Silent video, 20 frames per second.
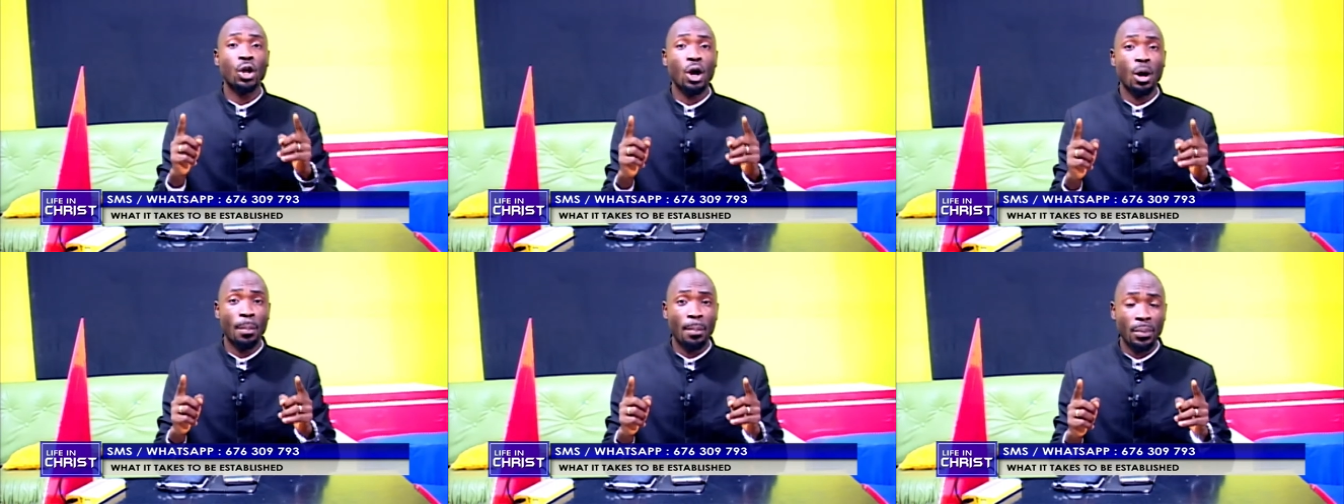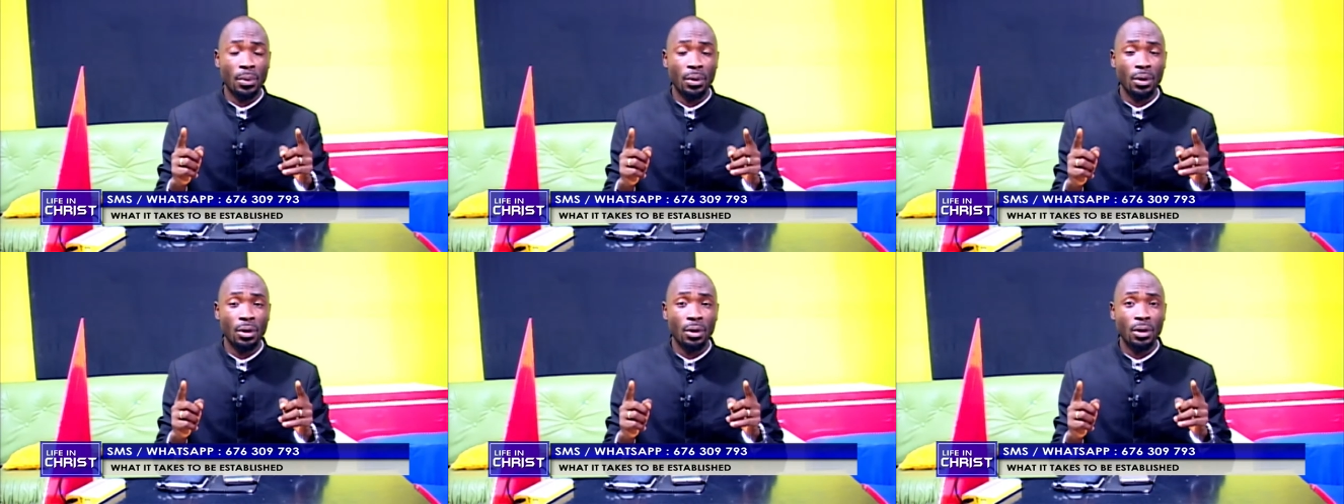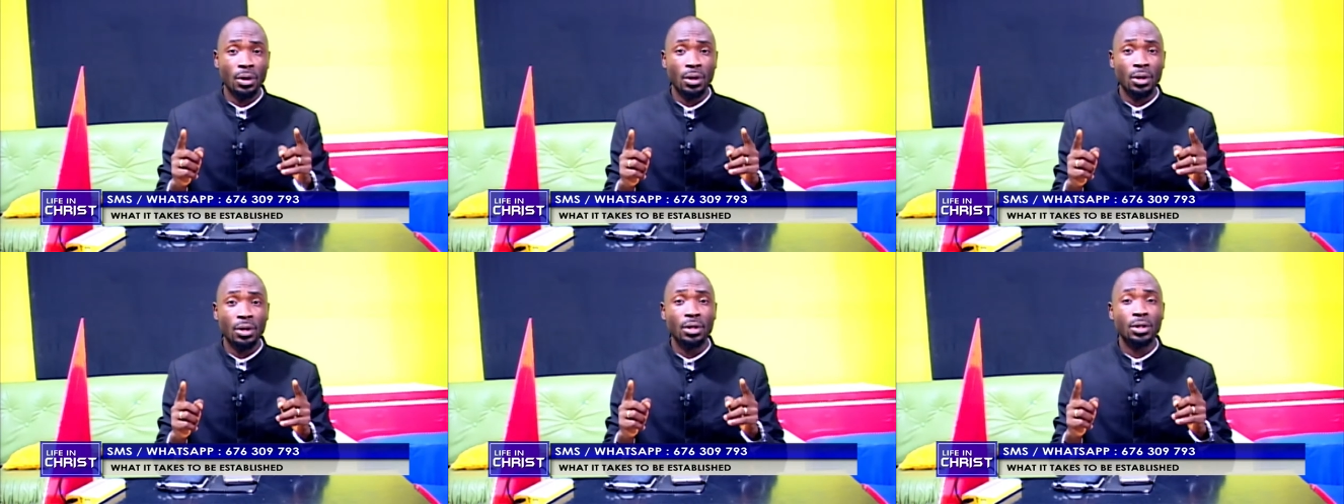up
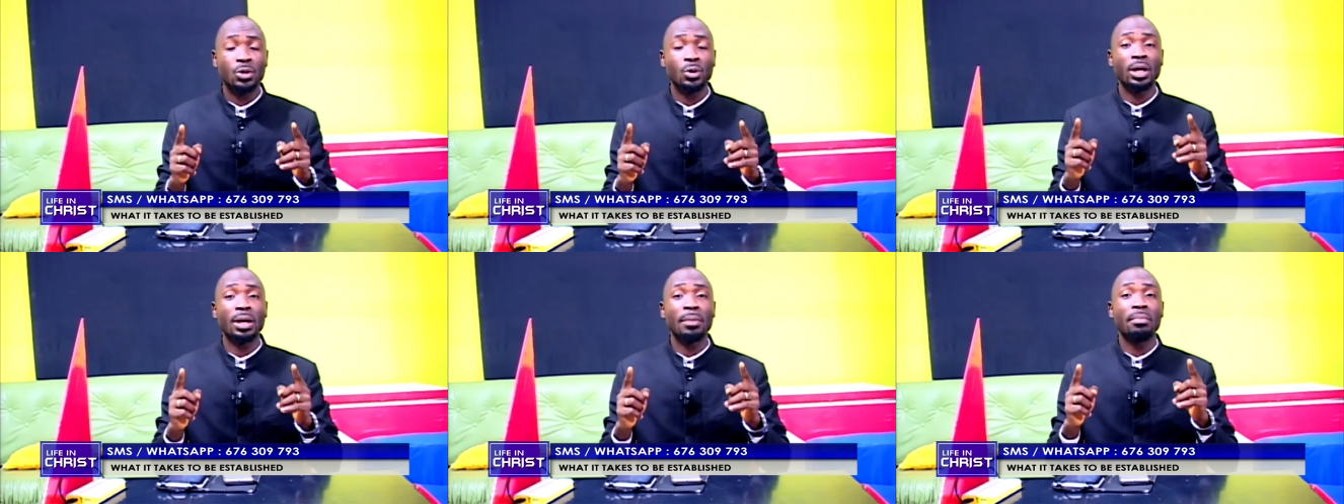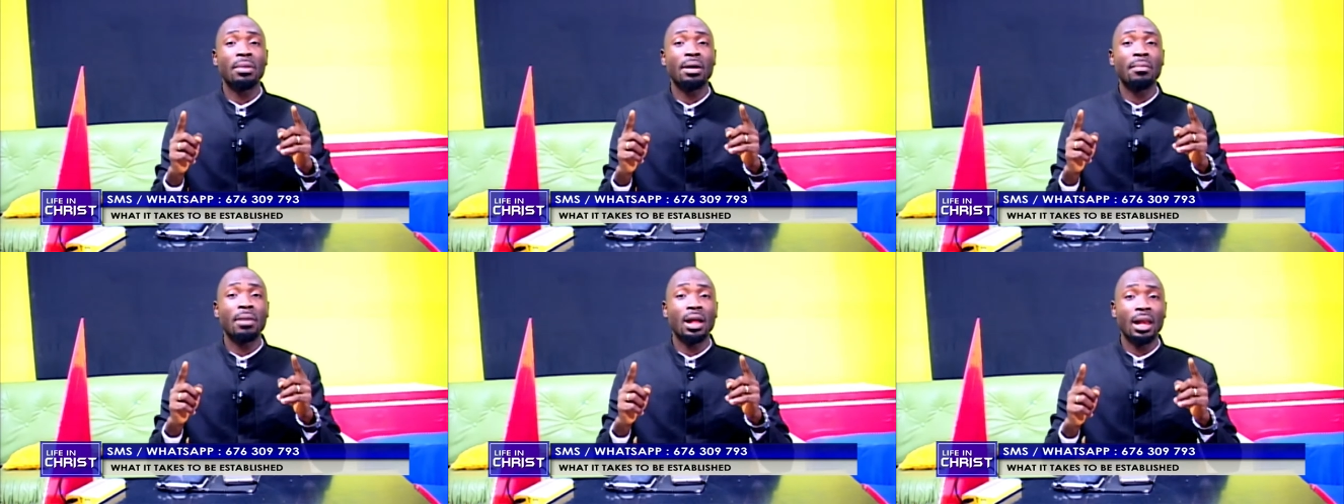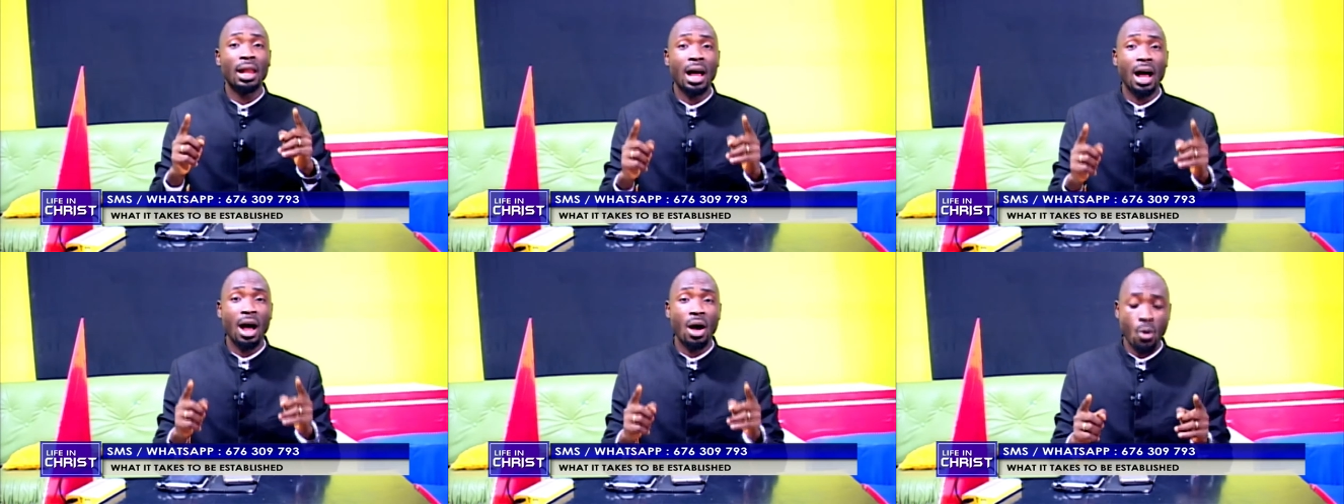to a
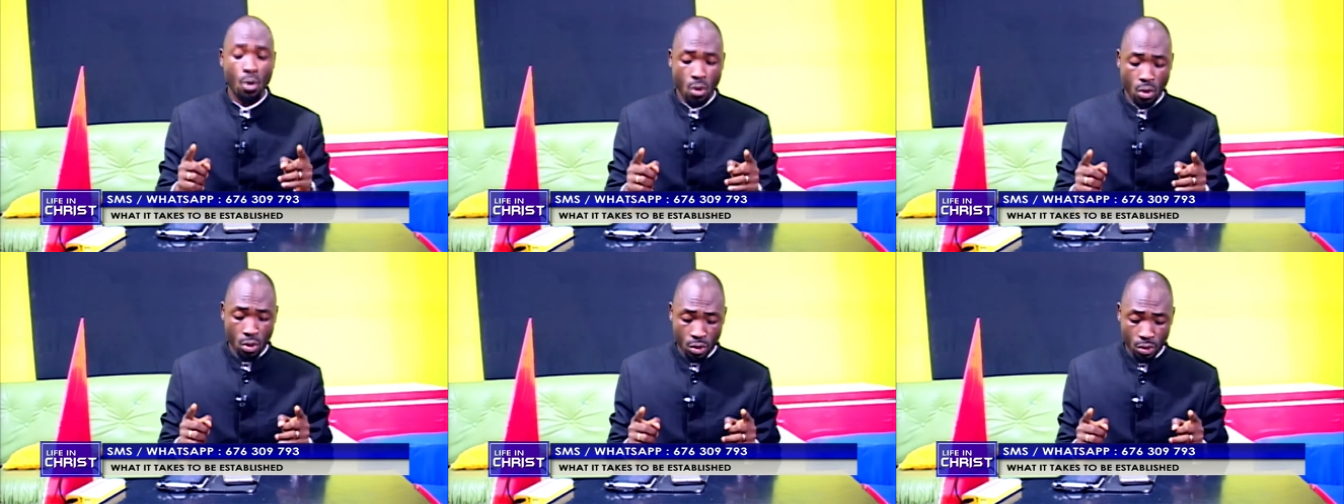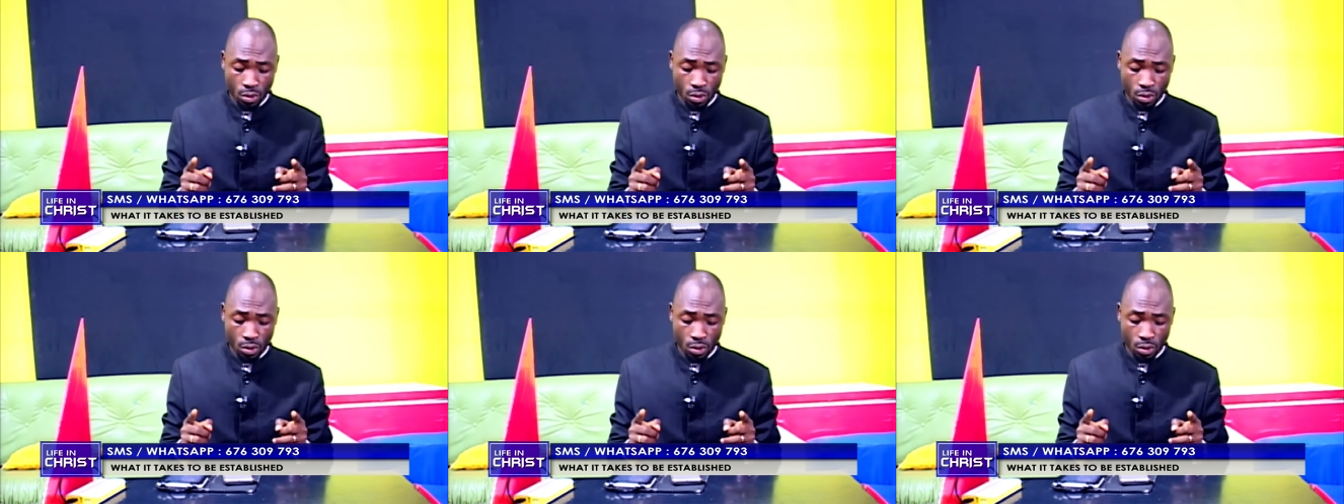babalao,